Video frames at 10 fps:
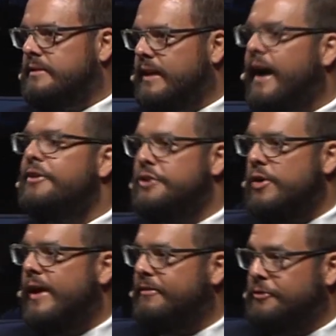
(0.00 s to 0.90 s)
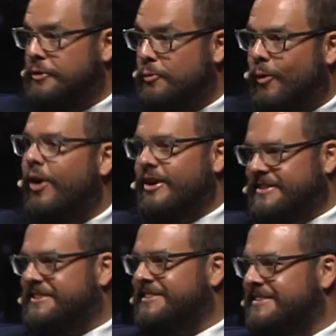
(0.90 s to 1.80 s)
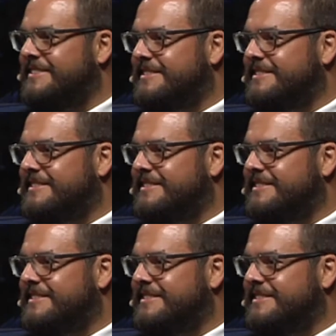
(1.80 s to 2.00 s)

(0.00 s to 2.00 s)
Now you go after the wants.